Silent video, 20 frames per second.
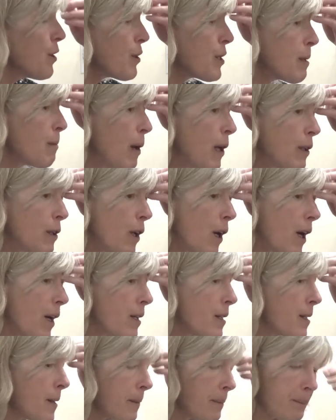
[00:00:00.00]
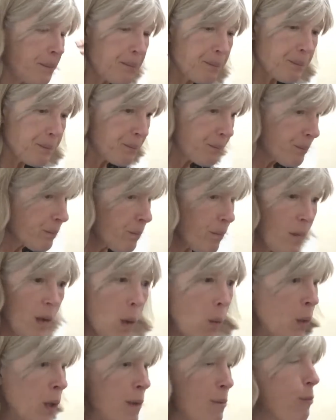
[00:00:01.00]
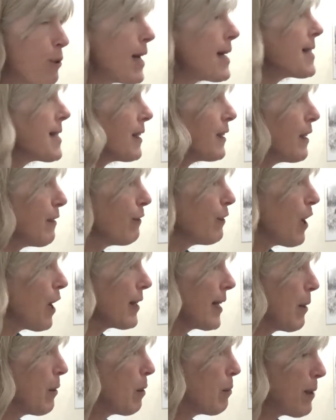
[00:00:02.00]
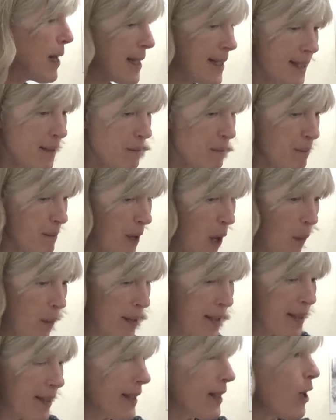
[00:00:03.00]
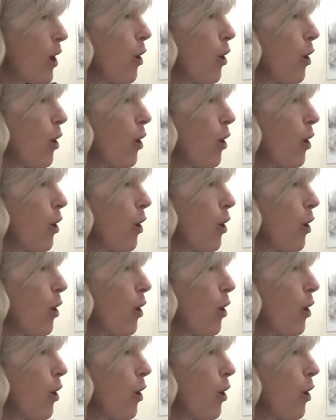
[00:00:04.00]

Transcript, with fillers: You know, small dogs weren't bred to live long. They were bred to go in little